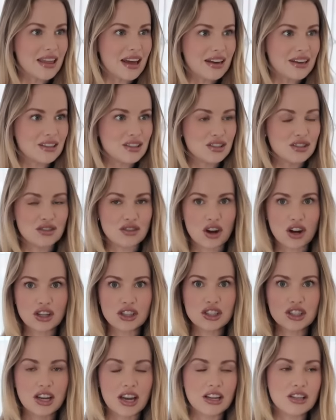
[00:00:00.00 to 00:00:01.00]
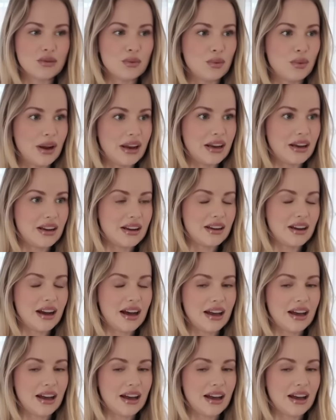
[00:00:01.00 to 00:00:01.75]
that it's not changed. When